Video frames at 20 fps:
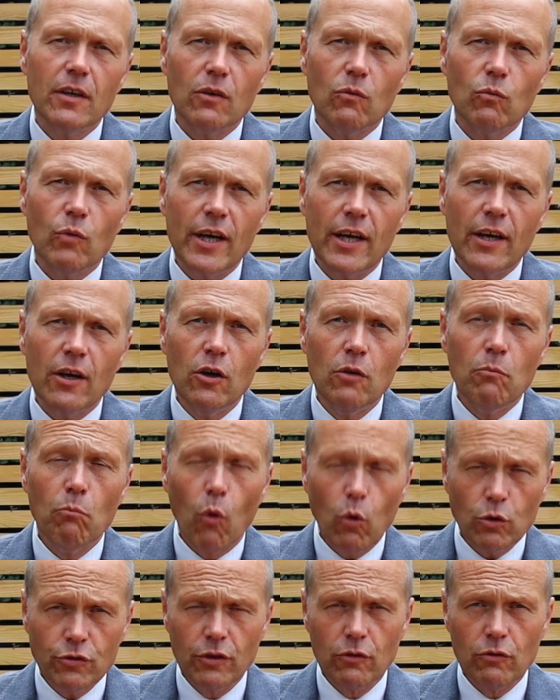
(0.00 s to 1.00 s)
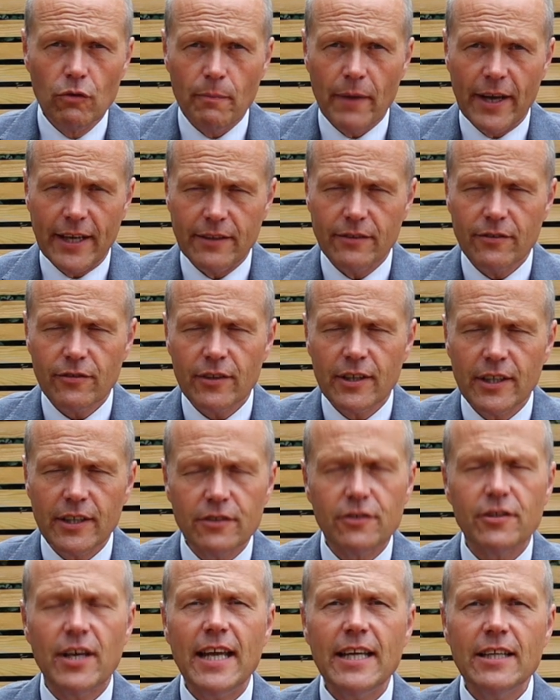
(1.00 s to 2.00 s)
where her mortal remains,
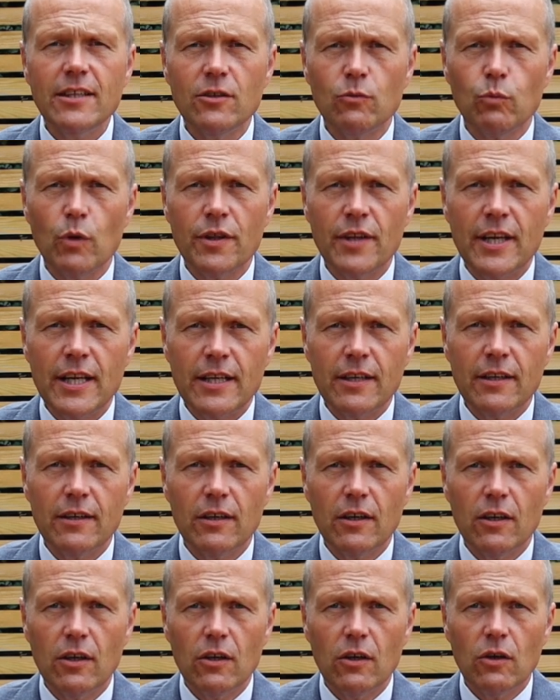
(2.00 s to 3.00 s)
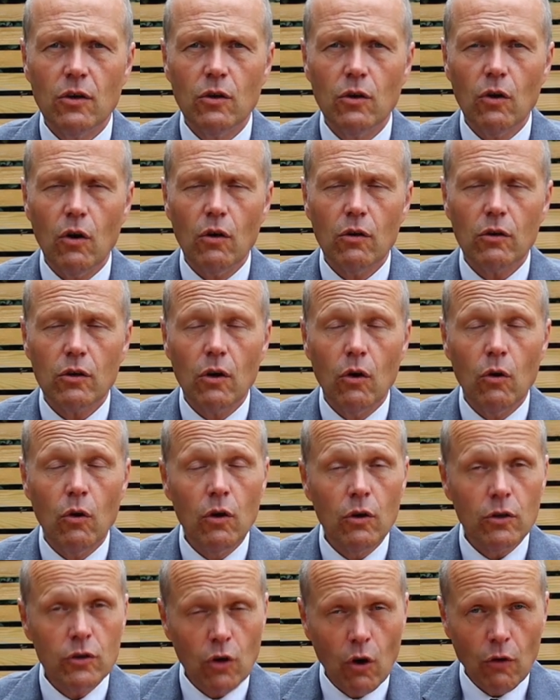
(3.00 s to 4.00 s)
contained within her,
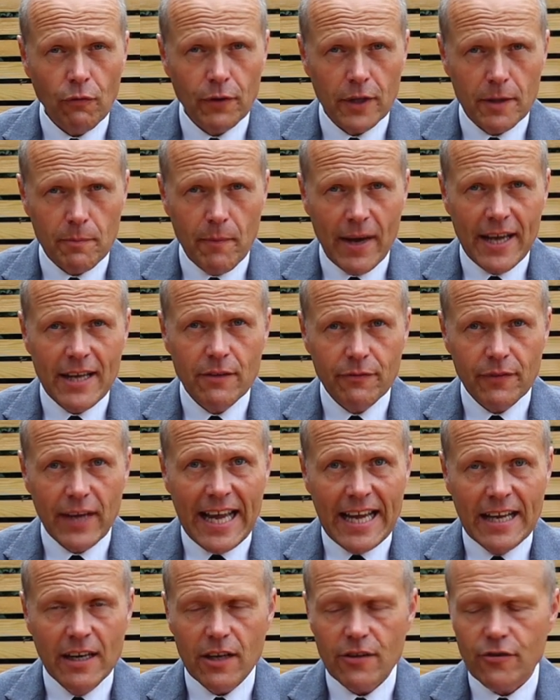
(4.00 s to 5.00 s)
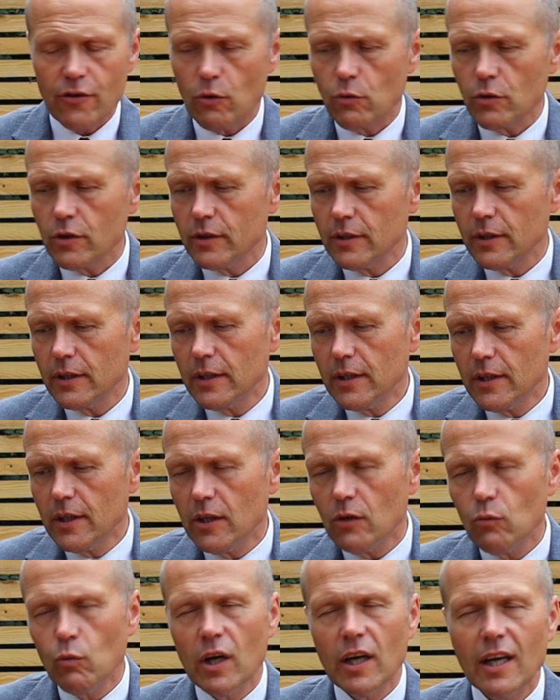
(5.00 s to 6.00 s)
her coffin, made of English oak,
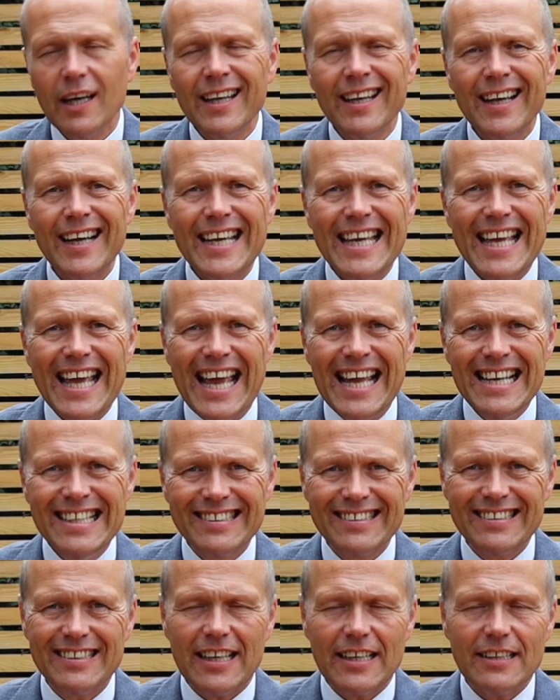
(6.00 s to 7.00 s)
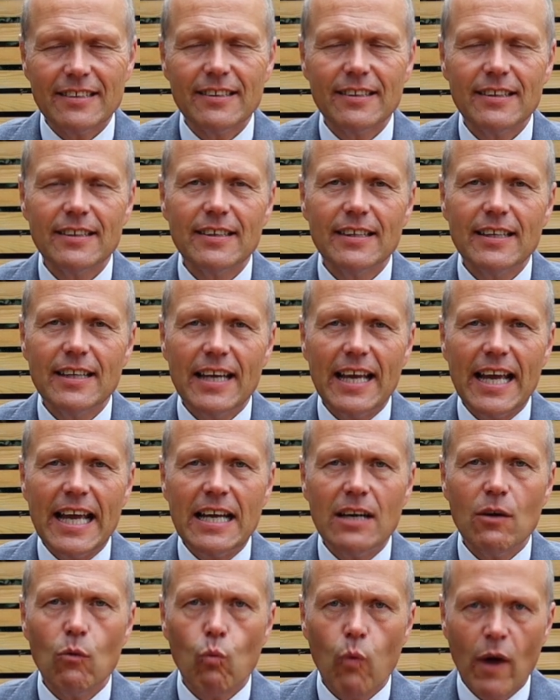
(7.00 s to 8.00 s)
will lie in state
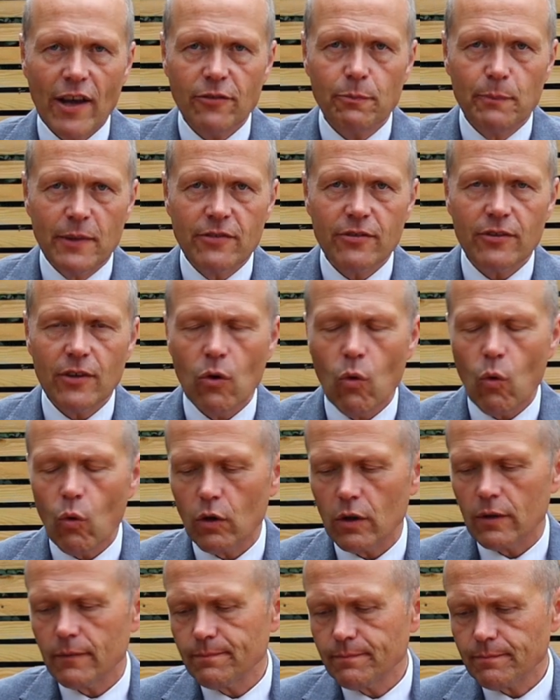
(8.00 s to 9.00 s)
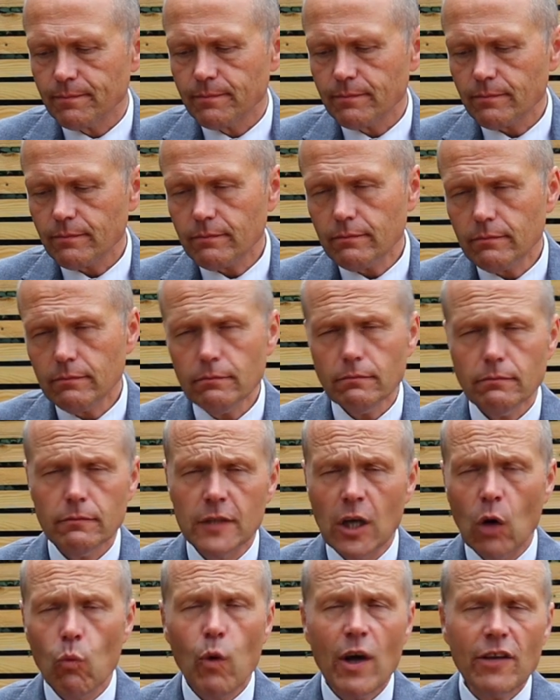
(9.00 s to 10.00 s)
in Westminster Hall.
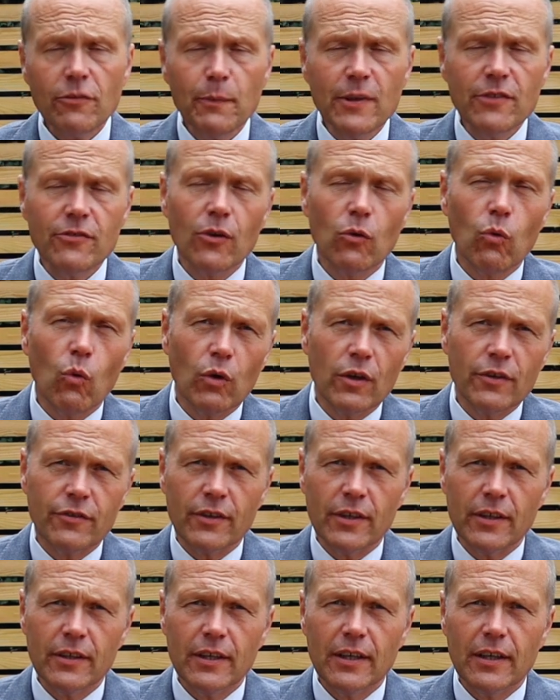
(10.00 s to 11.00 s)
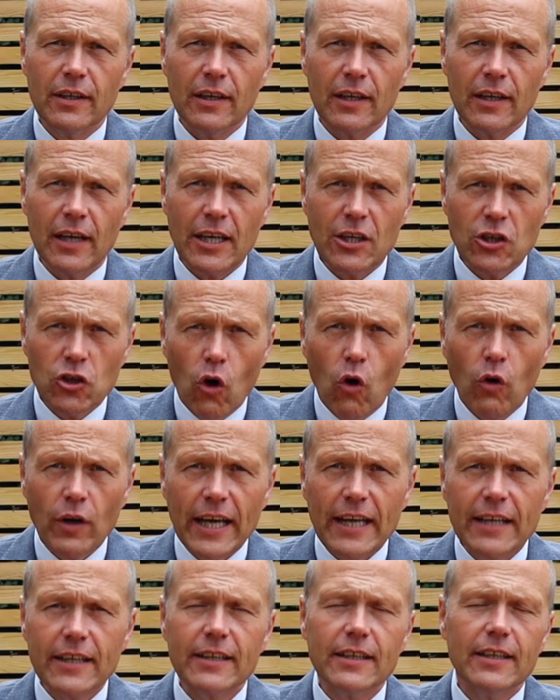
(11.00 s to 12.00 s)
Now, Westminster Hall is a, an
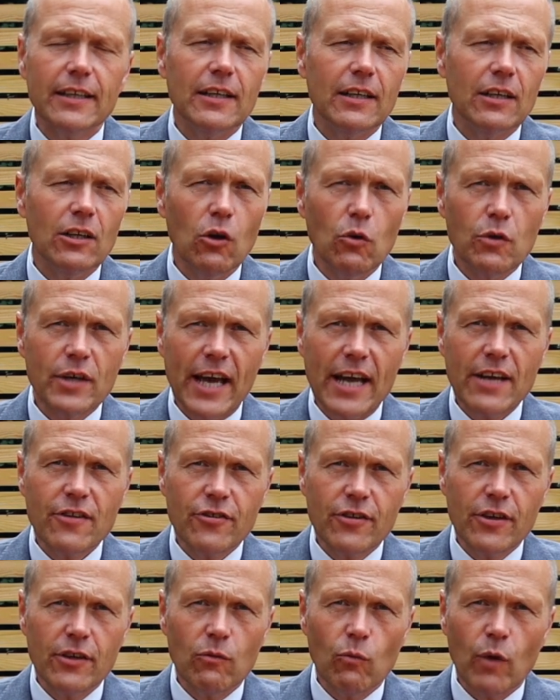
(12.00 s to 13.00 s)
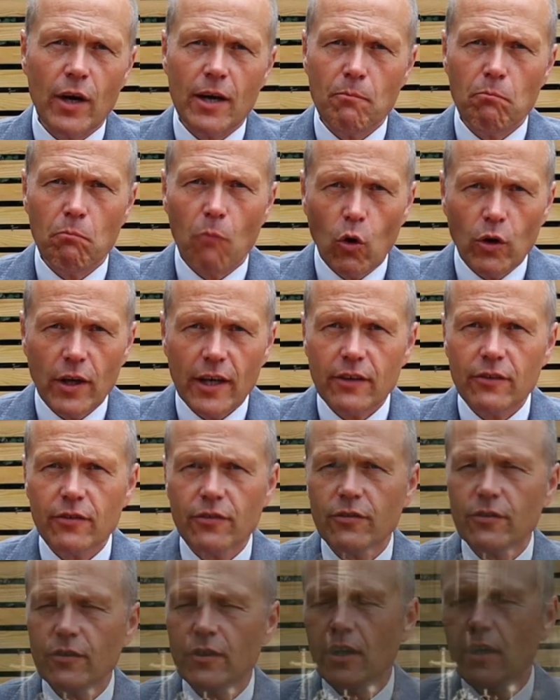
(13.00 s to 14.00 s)
iconic location where
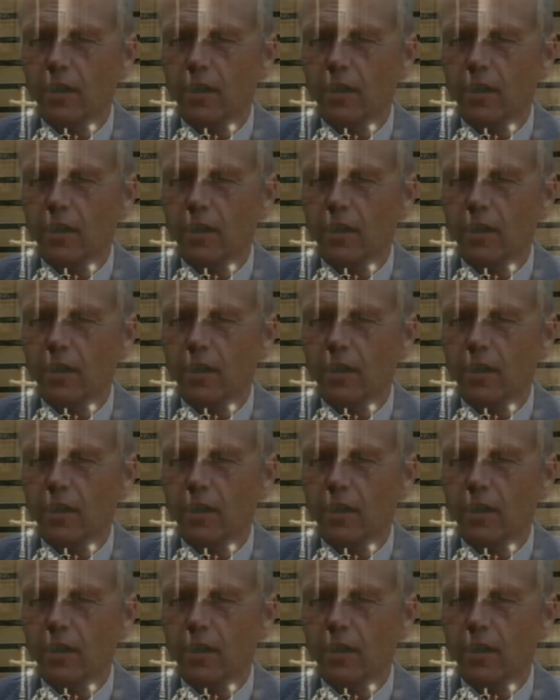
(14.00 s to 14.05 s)
monarchs